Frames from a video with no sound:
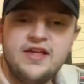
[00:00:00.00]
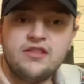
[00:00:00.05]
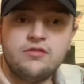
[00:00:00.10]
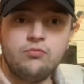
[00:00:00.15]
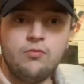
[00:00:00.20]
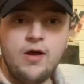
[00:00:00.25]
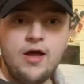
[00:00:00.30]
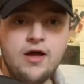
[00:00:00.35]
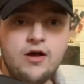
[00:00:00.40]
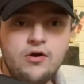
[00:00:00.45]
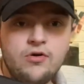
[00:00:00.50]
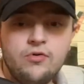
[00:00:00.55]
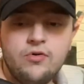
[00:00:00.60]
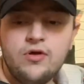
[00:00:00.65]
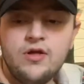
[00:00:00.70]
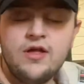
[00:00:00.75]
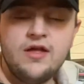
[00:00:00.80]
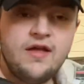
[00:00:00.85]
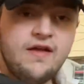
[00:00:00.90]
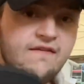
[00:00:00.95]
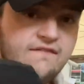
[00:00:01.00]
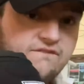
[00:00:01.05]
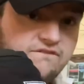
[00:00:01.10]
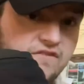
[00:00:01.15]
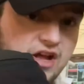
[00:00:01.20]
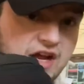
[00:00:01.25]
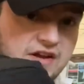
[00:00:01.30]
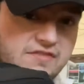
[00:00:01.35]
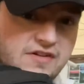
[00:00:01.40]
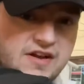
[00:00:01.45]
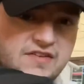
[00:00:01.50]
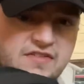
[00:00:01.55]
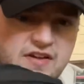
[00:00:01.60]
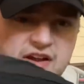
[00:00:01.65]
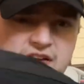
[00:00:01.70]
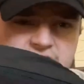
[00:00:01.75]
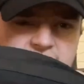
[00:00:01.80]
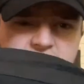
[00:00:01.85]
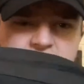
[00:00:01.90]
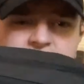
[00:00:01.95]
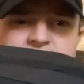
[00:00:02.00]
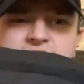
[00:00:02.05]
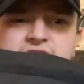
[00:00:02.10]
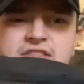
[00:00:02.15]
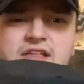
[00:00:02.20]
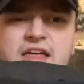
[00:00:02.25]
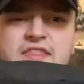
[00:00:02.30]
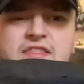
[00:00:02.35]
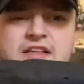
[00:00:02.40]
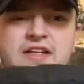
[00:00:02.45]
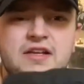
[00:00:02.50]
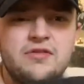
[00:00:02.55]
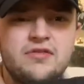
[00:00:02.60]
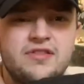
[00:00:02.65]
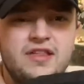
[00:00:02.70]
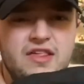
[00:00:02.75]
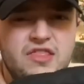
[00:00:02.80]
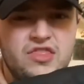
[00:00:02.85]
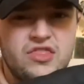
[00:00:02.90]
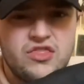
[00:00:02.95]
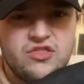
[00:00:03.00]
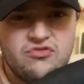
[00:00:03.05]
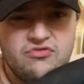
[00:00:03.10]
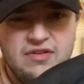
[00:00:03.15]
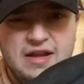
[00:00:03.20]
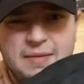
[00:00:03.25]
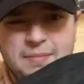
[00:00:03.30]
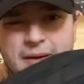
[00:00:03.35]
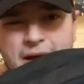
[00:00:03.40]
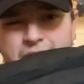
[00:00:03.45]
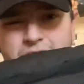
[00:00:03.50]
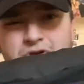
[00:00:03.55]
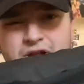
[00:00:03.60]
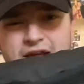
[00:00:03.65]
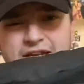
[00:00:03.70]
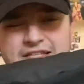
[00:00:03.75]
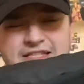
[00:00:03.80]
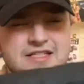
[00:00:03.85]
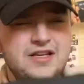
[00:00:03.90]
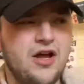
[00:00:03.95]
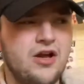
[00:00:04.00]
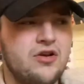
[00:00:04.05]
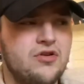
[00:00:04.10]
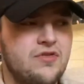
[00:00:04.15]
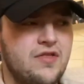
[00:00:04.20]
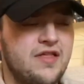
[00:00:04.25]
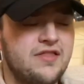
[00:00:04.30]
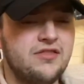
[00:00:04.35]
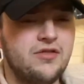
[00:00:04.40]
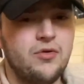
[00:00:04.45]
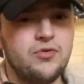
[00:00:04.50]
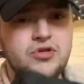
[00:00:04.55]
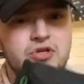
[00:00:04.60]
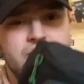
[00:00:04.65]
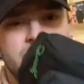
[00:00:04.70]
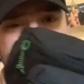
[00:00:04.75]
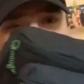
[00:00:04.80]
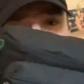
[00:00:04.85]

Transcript: as well. Very, very, very nice. I think this set's £3.99 on there, so you just